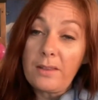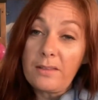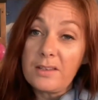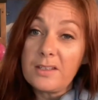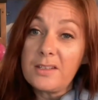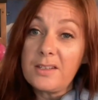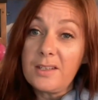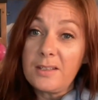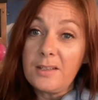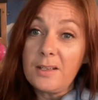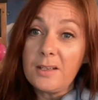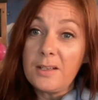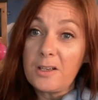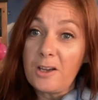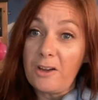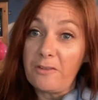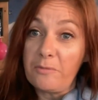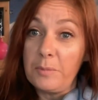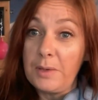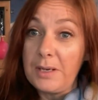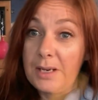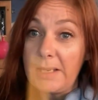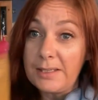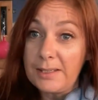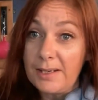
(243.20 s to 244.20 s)
whether the sitting
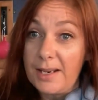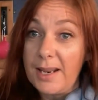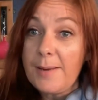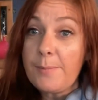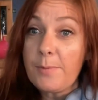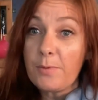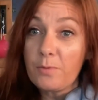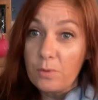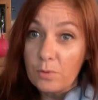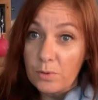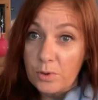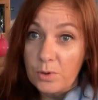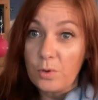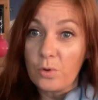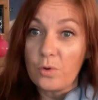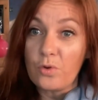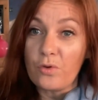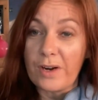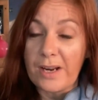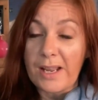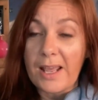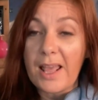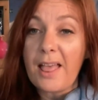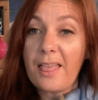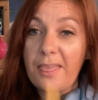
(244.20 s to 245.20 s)
government is Labour or
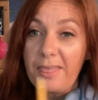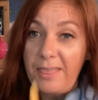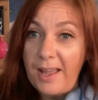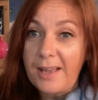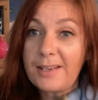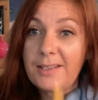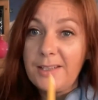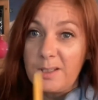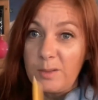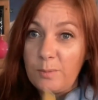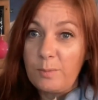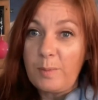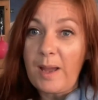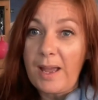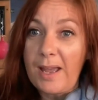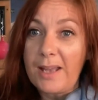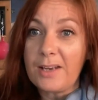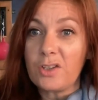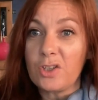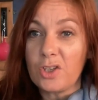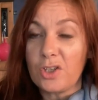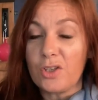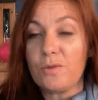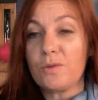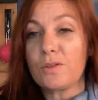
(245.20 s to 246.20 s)
Tory, that is
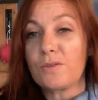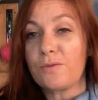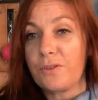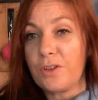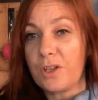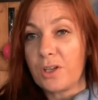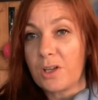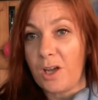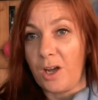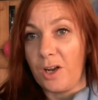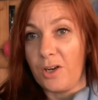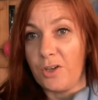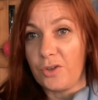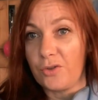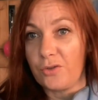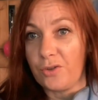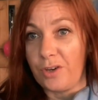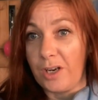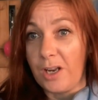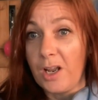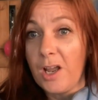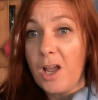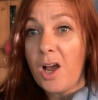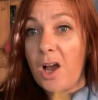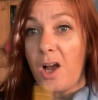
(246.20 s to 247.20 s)
bad news for the
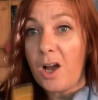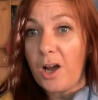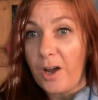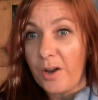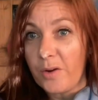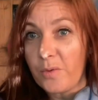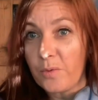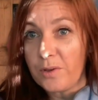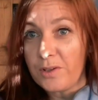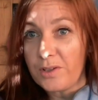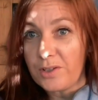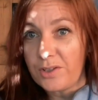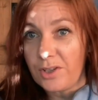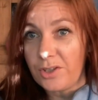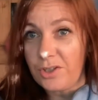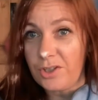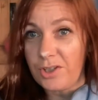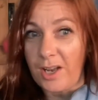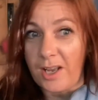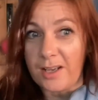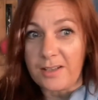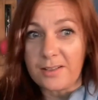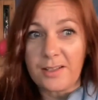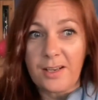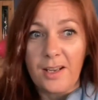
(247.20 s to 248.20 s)
country, I would
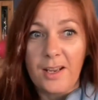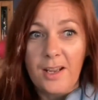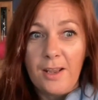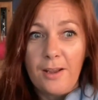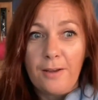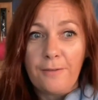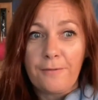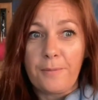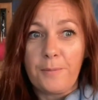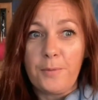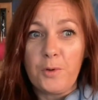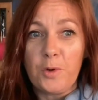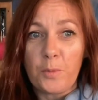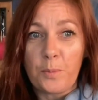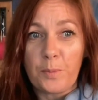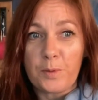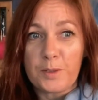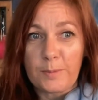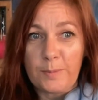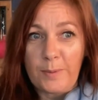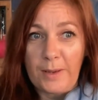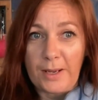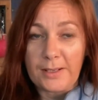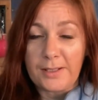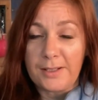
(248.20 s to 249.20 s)
suggest. From your
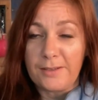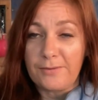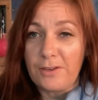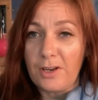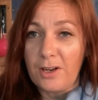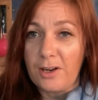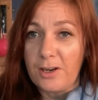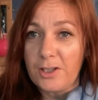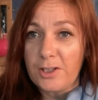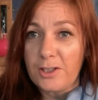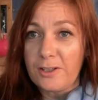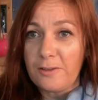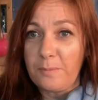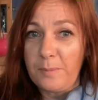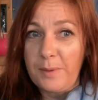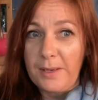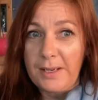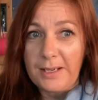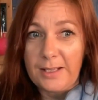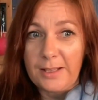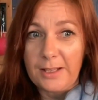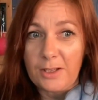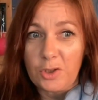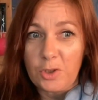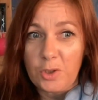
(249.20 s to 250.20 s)
perspective, Nigel, of
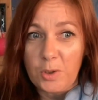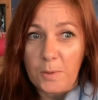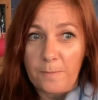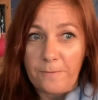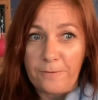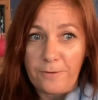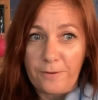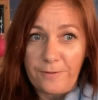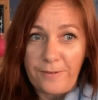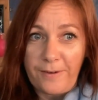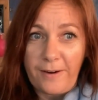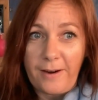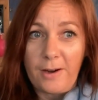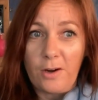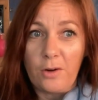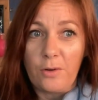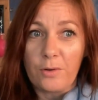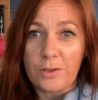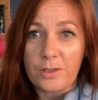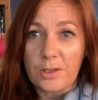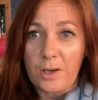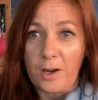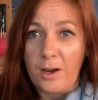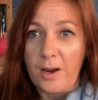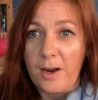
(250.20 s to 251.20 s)
being in this job for a very
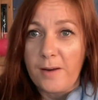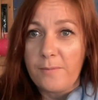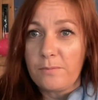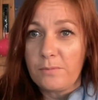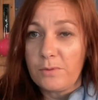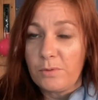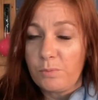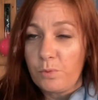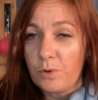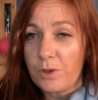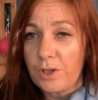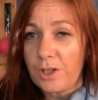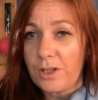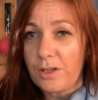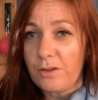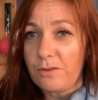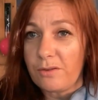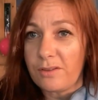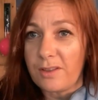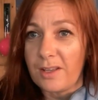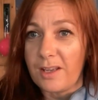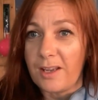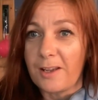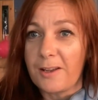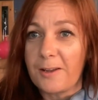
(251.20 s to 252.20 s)
long time, what do
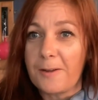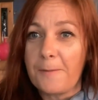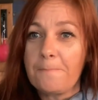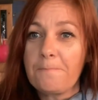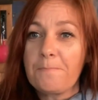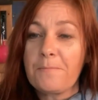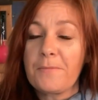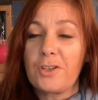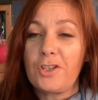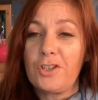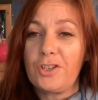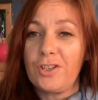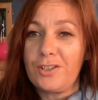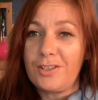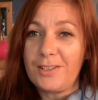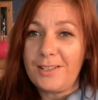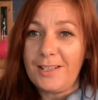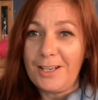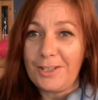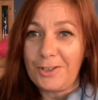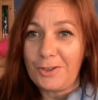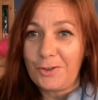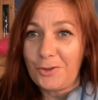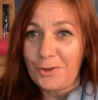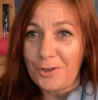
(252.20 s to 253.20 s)
you think? Should
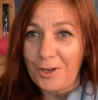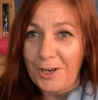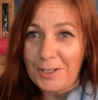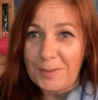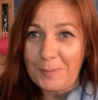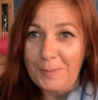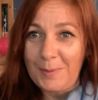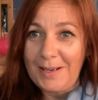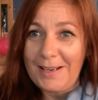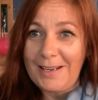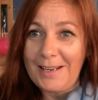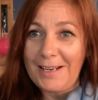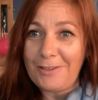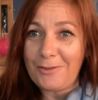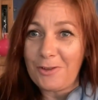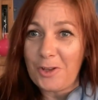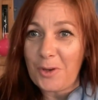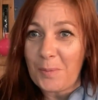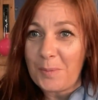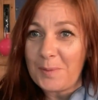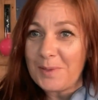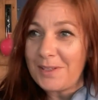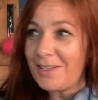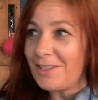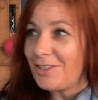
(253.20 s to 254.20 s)
this be leader of
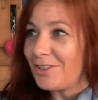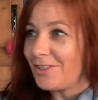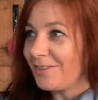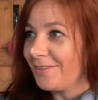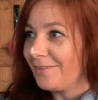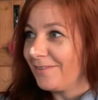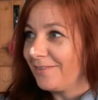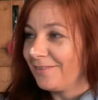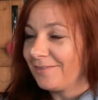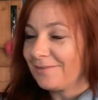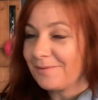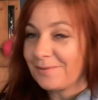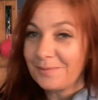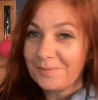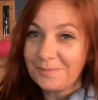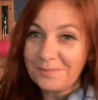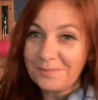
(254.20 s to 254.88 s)
the opposition?